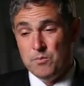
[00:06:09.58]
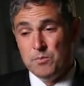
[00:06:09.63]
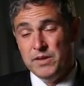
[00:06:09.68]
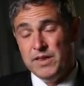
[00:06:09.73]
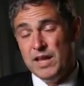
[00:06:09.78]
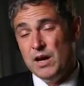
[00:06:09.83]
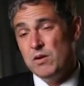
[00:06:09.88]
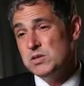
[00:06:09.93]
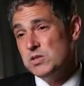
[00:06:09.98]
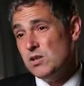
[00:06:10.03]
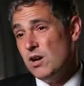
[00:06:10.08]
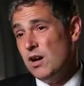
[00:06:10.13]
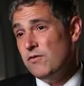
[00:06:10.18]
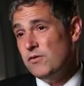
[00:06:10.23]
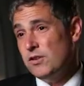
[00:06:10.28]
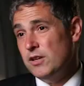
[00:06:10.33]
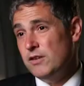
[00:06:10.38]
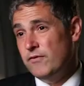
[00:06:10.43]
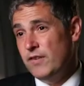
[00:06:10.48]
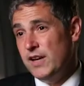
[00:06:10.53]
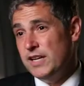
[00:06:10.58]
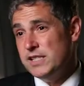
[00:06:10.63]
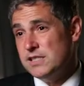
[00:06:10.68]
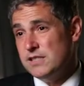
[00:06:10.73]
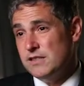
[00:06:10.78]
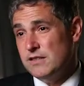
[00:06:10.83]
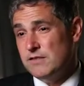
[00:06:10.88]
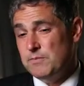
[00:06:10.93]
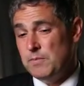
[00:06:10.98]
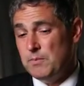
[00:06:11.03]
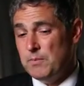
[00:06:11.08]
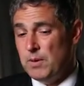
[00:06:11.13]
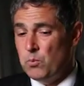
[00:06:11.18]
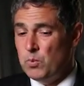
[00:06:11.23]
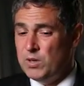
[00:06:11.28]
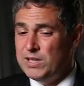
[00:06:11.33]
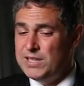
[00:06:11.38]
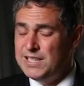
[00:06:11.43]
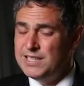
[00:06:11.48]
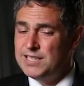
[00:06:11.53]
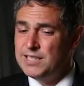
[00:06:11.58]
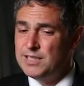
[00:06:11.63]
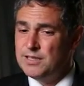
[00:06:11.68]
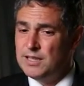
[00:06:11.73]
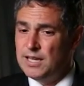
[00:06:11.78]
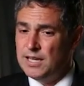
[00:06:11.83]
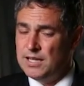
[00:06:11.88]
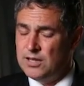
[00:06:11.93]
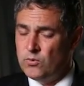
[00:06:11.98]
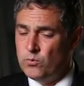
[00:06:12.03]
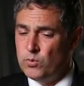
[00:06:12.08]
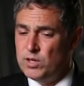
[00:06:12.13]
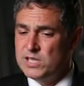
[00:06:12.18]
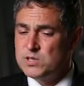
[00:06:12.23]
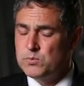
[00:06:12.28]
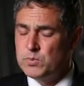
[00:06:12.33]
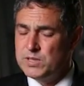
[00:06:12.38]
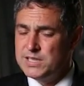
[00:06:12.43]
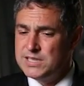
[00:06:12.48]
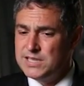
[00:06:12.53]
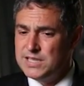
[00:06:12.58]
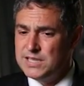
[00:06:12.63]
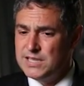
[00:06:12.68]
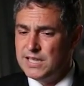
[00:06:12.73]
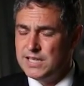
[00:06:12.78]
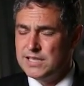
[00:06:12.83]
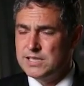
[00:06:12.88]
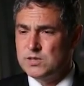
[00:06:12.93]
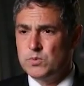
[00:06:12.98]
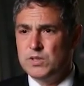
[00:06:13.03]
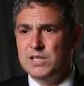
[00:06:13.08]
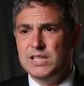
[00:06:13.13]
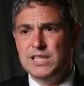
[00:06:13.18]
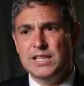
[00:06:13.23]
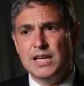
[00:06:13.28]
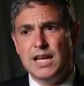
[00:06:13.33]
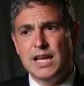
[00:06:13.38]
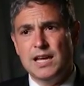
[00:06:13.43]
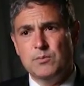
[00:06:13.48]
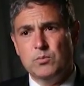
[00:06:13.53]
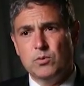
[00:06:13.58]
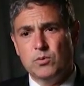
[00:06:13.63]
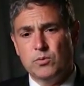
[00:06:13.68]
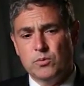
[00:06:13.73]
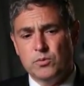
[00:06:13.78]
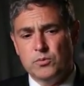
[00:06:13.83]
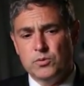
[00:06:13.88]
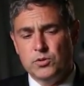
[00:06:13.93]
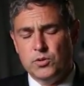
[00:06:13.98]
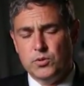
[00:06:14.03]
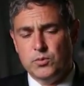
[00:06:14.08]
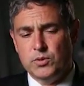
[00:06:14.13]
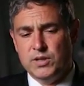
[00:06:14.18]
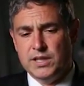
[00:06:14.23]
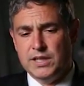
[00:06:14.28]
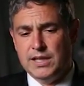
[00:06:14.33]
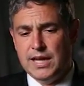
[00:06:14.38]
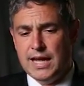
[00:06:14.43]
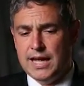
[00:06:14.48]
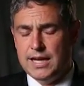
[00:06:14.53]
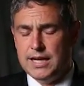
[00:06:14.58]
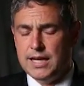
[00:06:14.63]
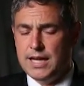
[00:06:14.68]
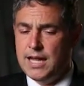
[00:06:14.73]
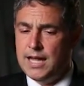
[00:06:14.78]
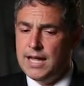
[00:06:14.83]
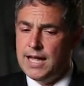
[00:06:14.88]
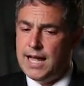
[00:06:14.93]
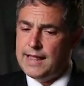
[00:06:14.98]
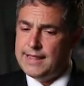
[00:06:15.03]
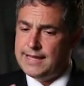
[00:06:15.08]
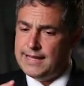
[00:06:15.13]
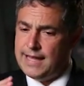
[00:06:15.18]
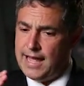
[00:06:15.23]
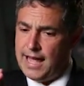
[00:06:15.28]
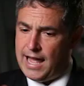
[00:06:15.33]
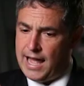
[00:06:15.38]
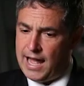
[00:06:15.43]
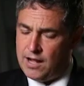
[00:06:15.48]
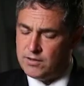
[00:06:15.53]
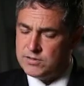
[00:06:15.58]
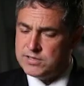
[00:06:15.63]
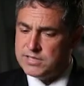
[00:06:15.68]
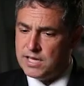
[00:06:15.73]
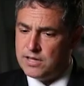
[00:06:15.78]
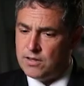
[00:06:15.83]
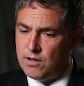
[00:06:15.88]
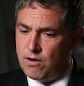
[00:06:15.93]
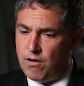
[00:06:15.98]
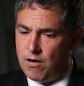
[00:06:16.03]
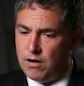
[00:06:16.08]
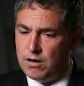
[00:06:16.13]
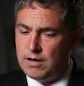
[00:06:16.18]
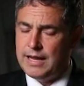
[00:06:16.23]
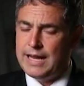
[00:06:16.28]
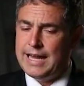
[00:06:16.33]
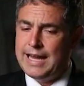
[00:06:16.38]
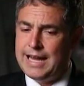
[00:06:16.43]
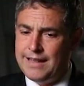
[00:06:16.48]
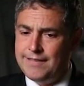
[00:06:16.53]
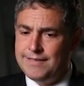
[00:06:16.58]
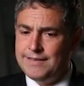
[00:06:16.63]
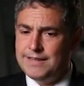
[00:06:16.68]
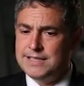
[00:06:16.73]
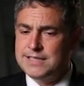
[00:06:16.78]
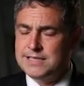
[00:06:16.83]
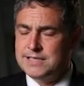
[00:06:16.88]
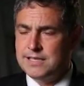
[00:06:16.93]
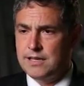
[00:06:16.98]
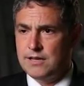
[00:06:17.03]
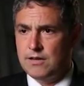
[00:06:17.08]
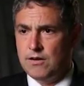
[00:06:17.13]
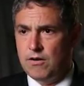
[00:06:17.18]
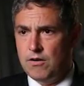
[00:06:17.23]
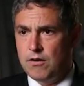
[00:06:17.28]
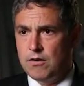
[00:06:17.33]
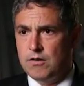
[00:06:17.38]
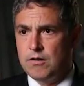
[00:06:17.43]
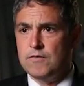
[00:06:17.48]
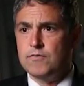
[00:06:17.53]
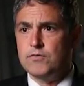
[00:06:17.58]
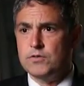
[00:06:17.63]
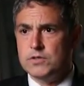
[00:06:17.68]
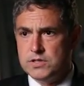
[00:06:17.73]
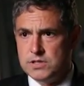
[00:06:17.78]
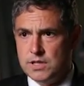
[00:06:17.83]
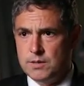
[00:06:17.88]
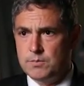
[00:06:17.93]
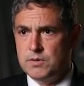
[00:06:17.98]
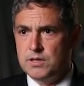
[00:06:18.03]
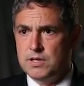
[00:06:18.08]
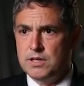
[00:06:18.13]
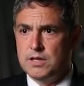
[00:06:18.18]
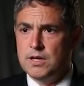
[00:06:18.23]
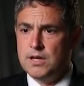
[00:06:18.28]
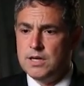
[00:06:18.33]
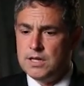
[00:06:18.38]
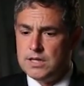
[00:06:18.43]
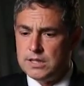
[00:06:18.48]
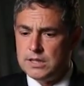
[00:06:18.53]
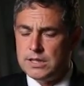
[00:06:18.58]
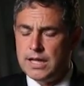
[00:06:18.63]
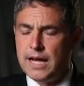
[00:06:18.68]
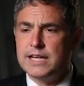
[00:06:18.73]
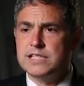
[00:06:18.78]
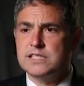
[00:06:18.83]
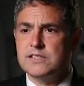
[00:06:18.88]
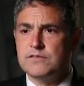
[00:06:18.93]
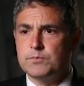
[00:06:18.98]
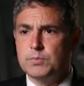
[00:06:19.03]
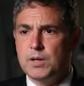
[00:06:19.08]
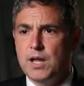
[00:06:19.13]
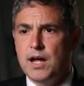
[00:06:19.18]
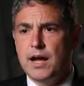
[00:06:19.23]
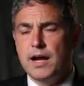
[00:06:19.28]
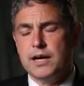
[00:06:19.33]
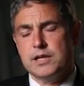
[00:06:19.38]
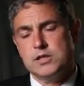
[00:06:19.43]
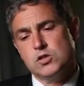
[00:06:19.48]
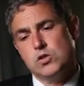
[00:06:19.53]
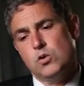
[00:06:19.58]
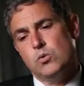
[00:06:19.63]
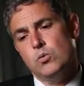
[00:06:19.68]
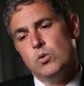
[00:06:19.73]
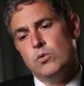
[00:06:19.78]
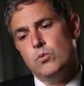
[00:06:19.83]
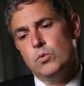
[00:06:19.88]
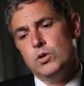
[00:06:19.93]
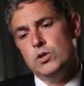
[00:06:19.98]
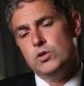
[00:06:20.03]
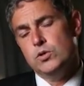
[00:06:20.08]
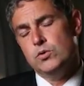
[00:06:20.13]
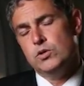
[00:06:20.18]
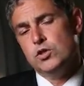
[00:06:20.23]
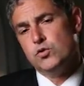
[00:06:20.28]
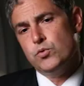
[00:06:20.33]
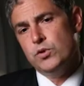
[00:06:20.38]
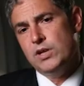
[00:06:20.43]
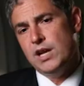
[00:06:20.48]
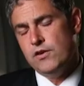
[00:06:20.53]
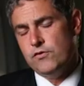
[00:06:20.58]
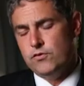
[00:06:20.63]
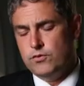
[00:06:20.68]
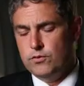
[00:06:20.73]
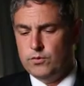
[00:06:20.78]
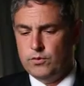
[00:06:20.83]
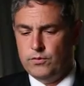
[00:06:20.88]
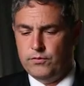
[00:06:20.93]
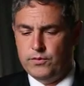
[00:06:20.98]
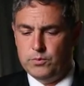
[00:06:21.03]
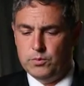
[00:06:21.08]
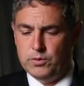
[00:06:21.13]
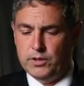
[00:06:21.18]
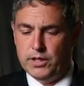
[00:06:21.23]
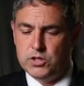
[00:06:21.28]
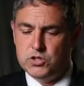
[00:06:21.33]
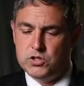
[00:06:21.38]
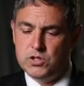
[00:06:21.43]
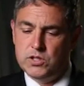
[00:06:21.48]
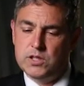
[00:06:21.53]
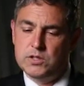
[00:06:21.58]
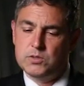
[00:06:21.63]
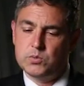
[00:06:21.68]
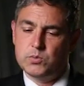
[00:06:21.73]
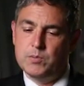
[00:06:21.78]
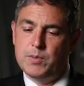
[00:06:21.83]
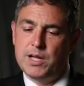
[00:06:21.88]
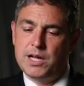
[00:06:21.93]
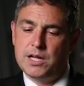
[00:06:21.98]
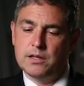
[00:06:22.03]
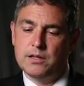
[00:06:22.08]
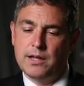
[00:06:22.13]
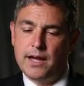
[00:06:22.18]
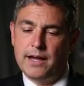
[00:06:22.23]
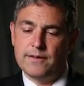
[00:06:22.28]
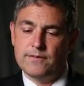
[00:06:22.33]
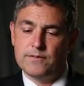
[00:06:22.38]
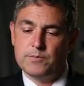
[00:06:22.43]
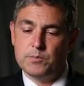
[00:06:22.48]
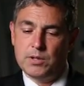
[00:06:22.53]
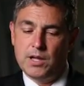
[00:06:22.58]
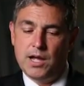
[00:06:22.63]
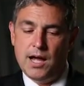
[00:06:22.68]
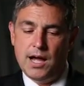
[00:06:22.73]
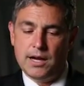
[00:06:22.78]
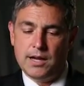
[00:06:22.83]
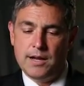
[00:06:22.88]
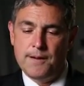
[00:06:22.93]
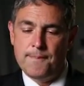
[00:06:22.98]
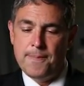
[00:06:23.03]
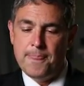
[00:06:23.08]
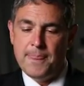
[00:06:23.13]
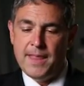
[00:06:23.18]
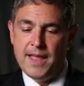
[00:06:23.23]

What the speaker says: but that was awfully invasive, and the reason we did that is we need to able to get at the outside of the heart and the inside of the heart for some of the lines of block. So what we do to treat atrial fibrillation is we make a line of block